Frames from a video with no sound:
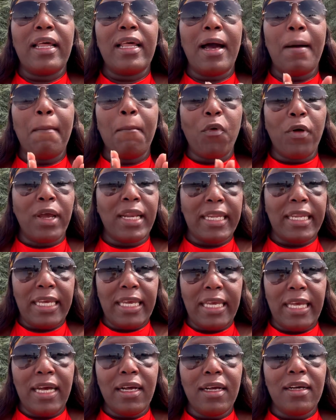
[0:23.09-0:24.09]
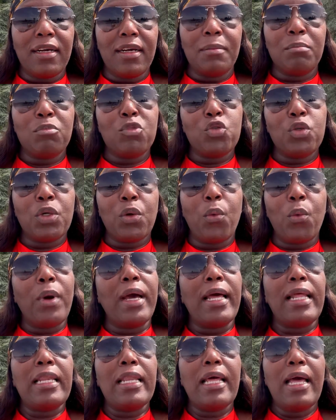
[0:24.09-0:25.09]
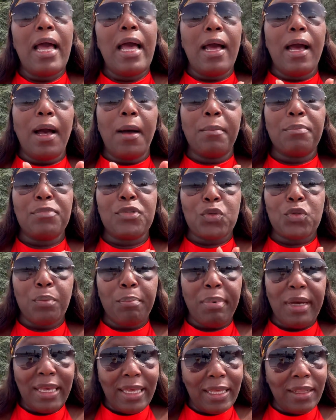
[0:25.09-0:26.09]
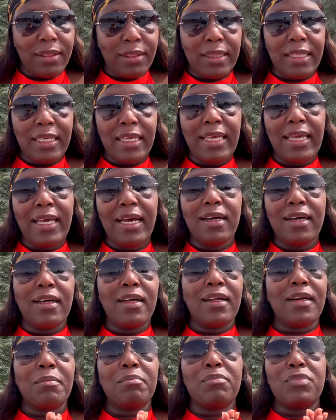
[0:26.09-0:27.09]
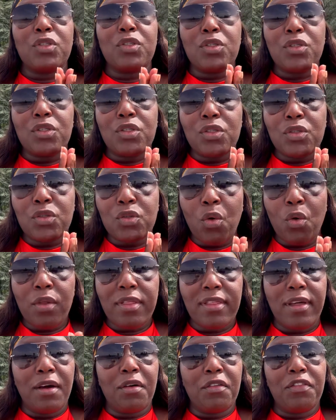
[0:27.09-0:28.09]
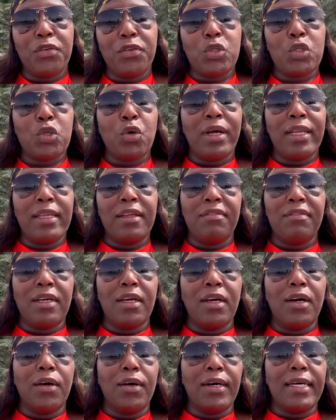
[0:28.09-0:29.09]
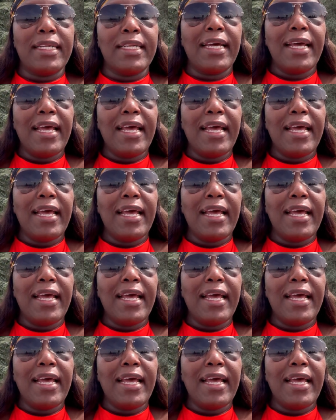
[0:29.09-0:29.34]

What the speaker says: I'm well here, I'm doing well, I'm super healthy here, and I'm so thankful to our living God.